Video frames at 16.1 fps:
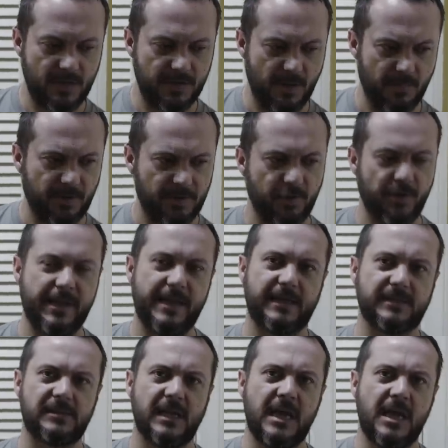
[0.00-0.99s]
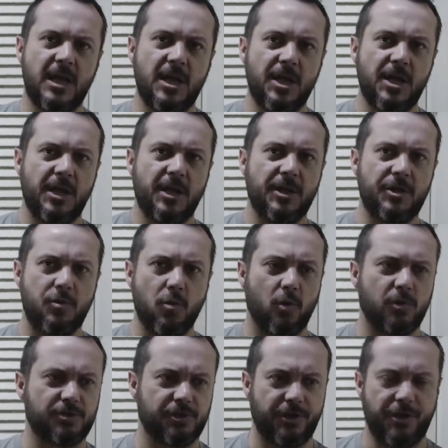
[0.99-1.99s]
Number 3 is
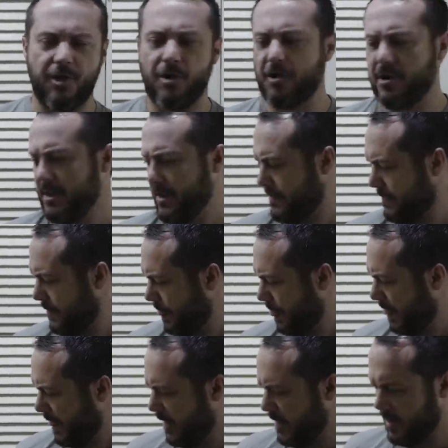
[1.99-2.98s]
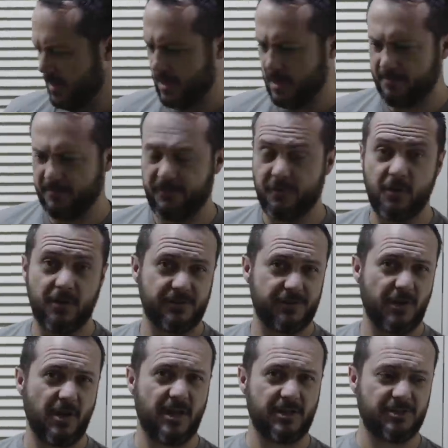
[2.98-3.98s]
door security. A few
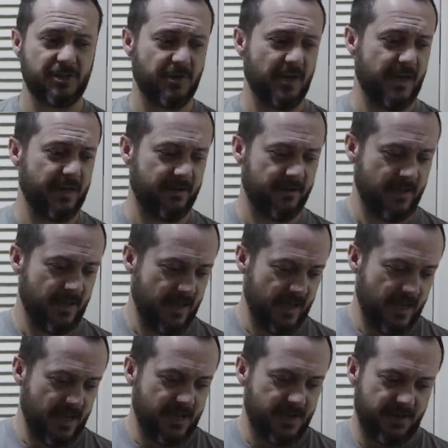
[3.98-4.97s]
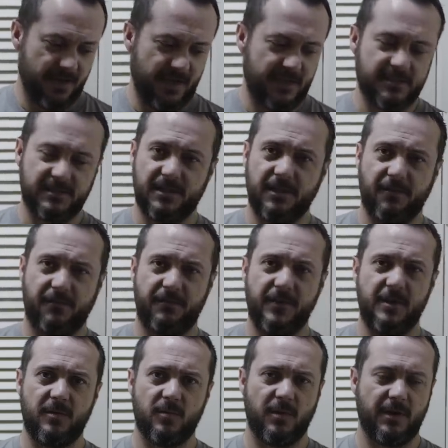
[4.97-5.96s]
years ago, I showed how to easily
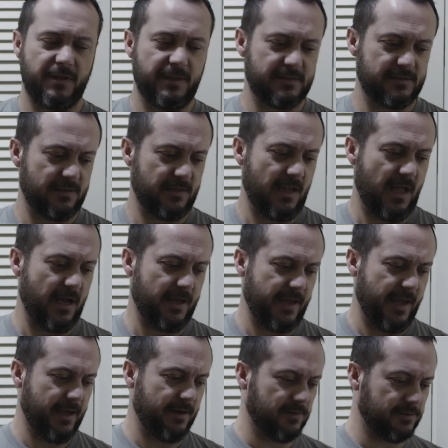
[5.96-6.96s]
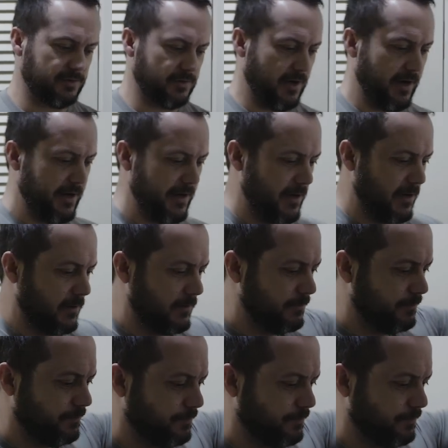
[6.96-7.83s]
defeat one of these lock handles right here.